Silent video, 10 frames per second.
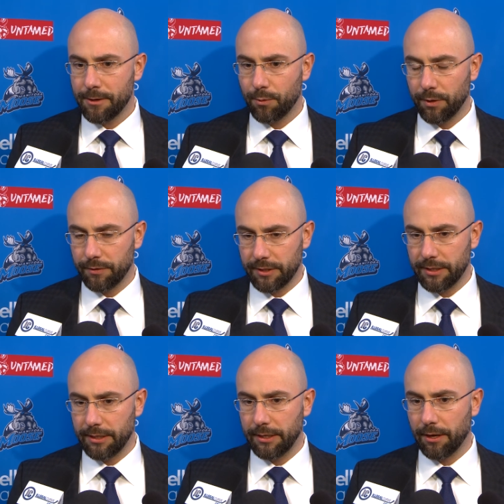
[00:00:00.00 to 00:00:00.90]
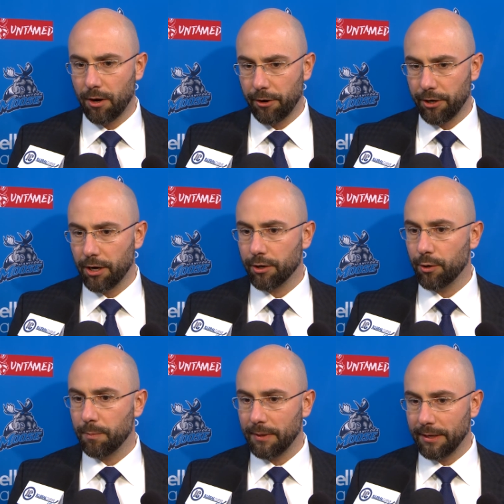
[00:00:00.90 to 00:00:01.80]
We see our
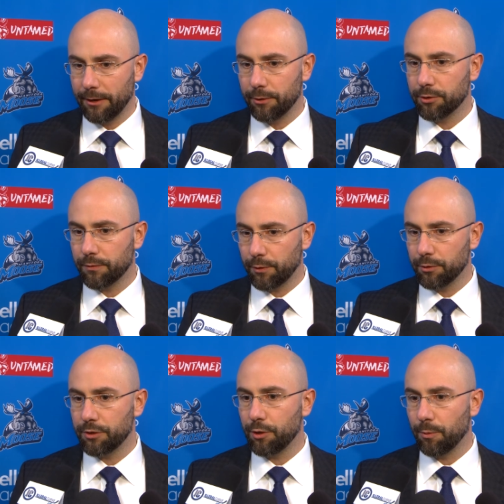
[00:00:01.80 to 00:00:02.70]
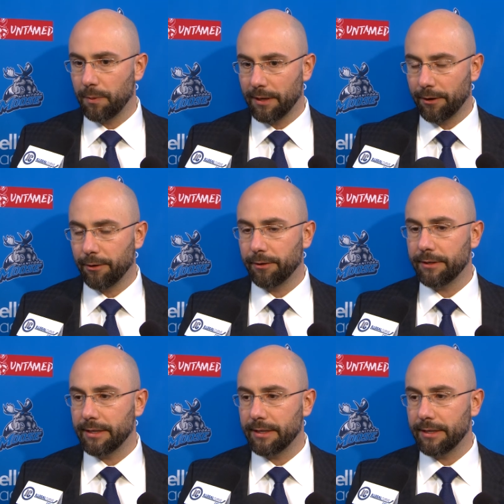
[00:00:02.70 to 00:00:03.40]
younger players, first year player,